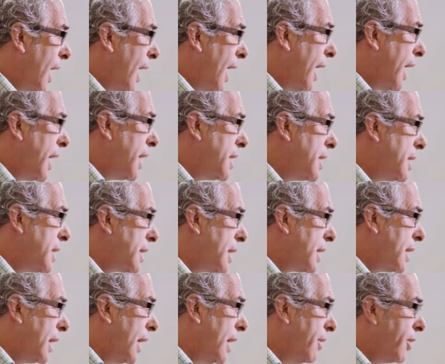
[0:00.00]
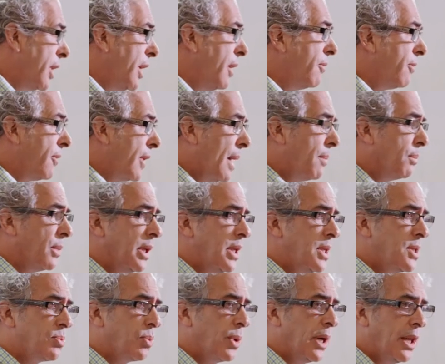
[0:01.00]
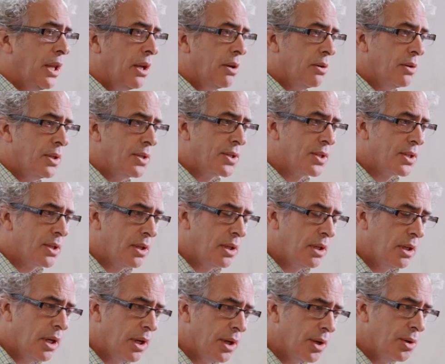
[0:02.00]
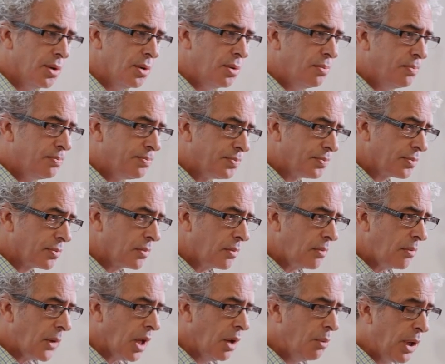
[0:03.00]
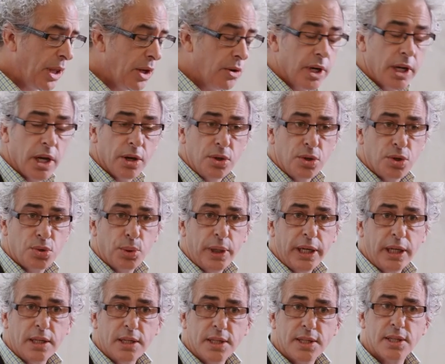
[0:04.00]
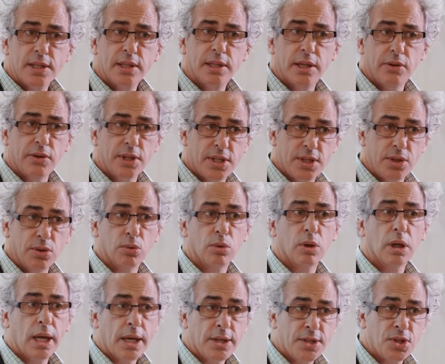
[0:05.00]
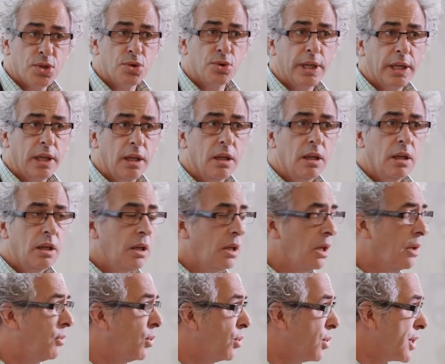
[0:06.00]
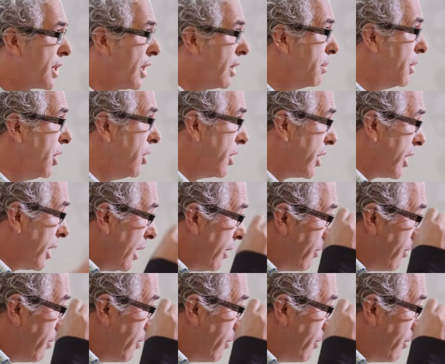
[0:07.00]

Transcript: And even in families where there, is no, where there are no twins, there is still clustering of autoimmune and